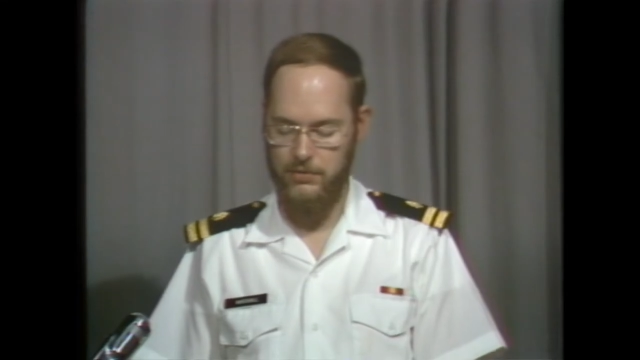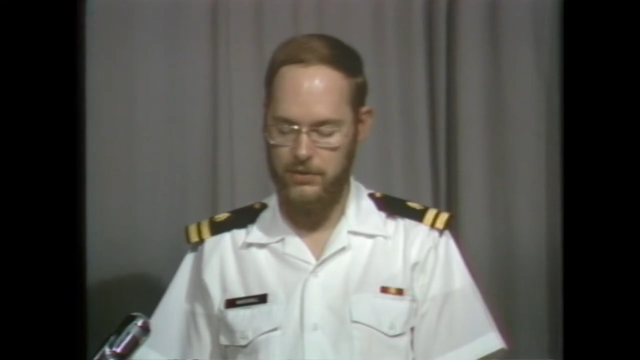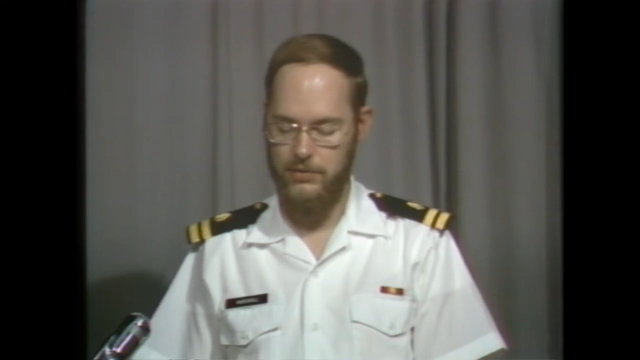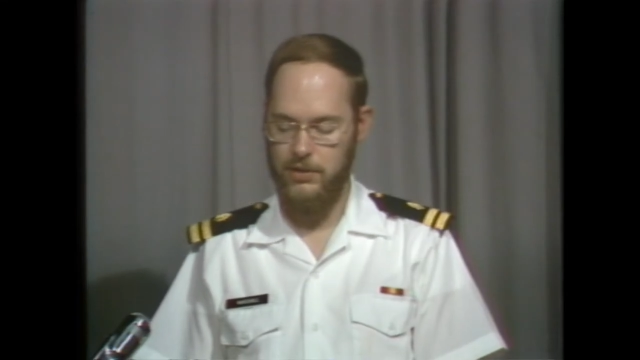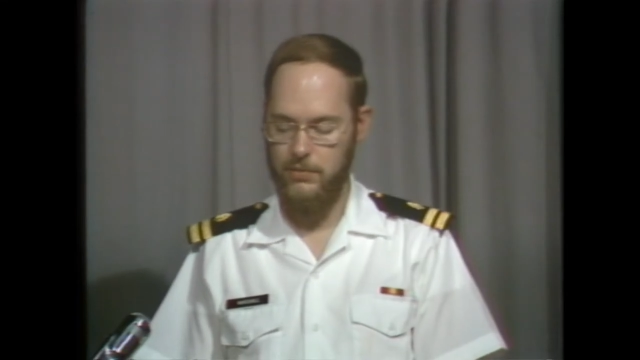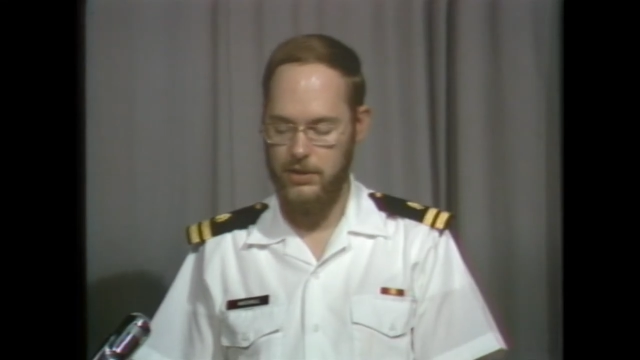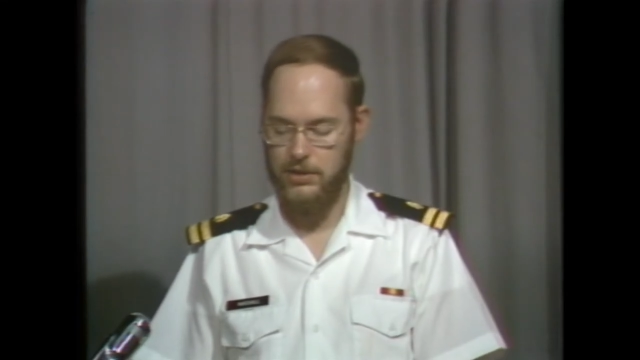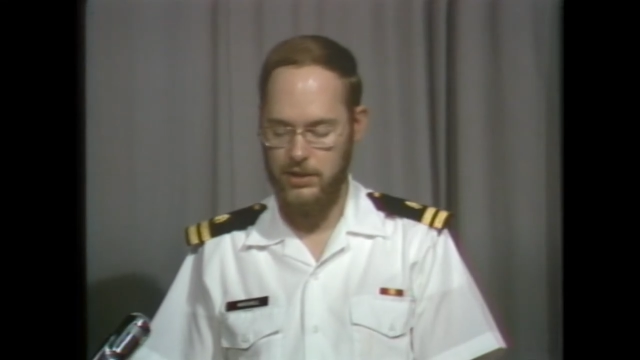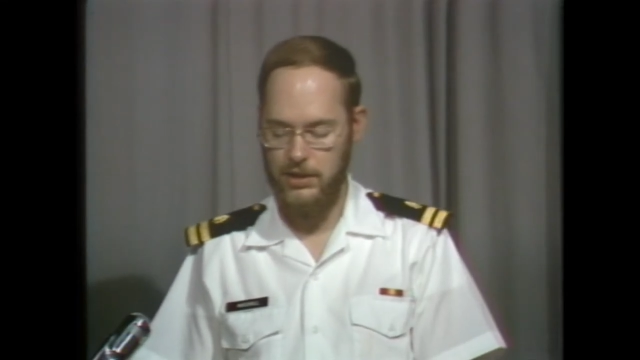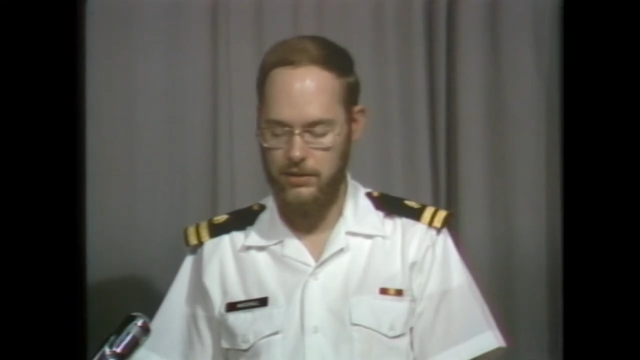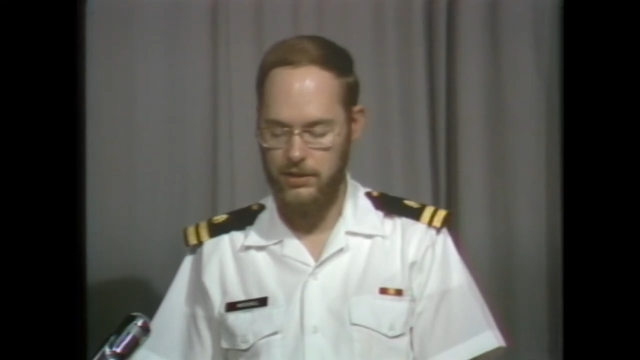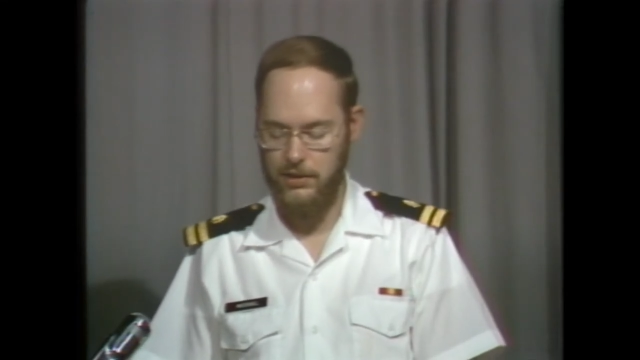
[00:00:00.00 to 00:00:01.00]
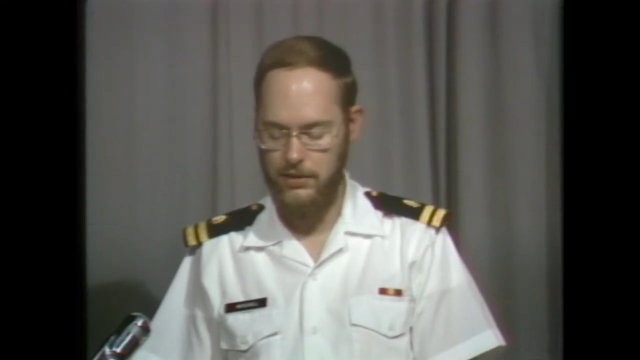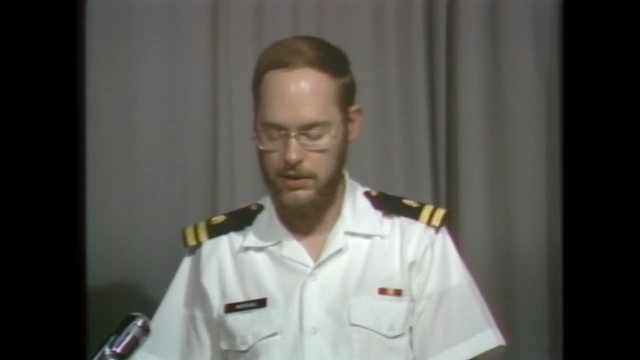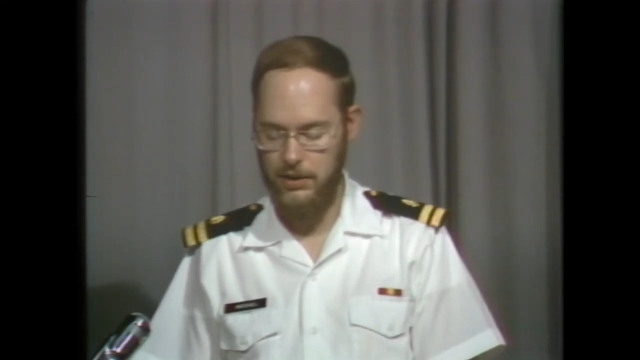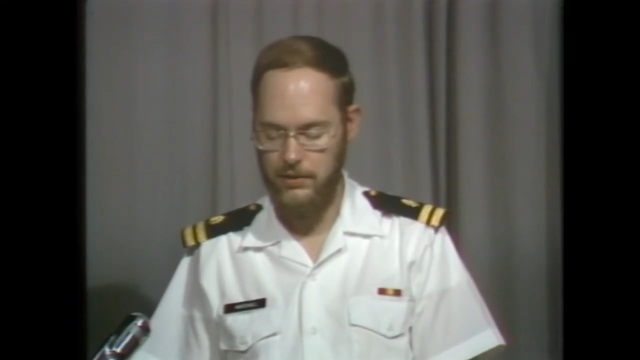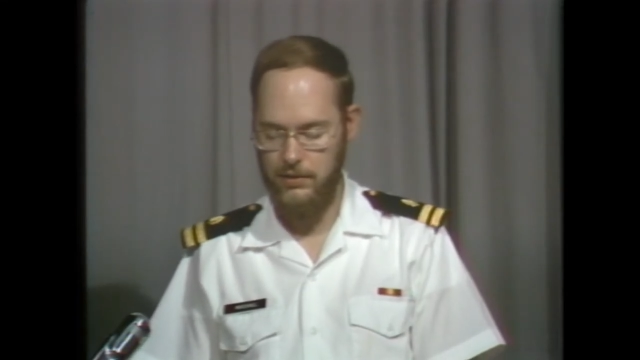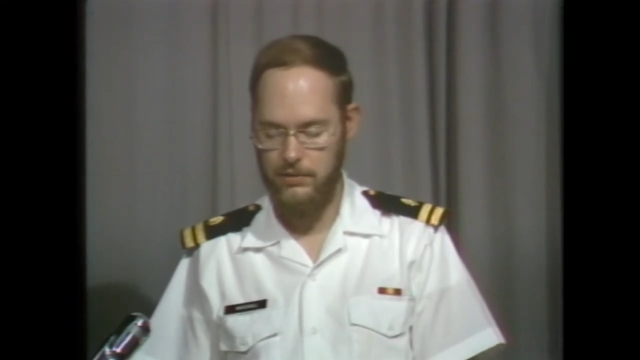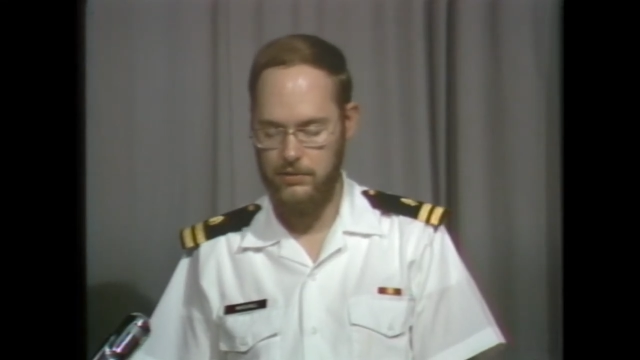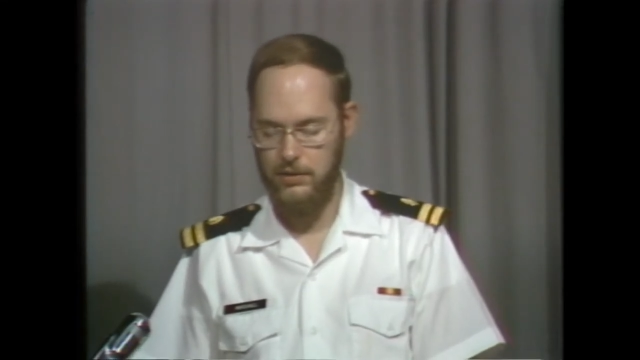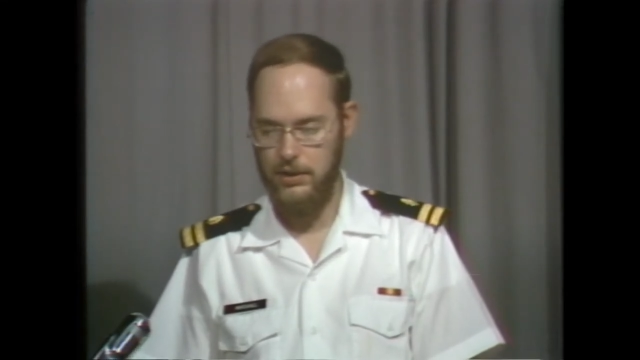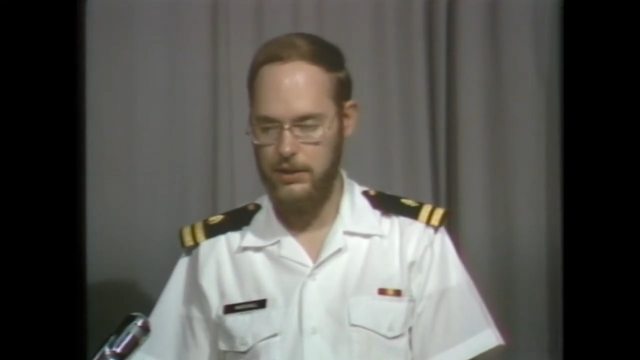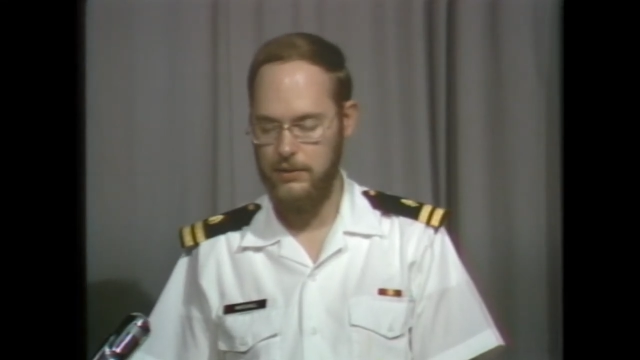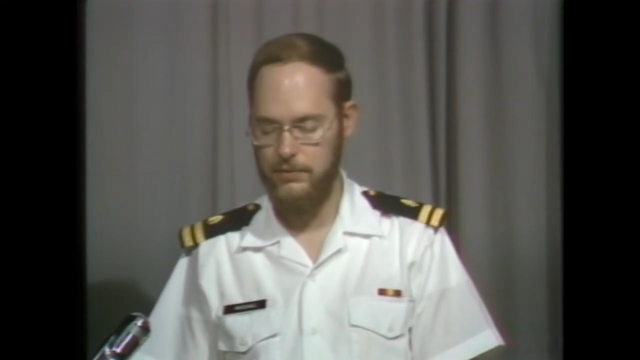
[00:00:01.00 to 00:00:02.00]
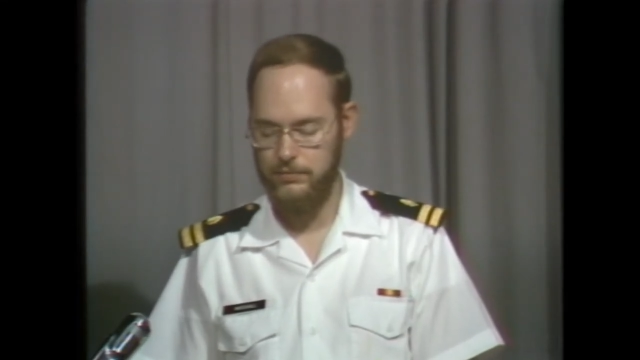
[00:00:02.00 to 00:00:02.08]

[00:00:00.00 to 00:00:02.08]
15 minutes later in the uh,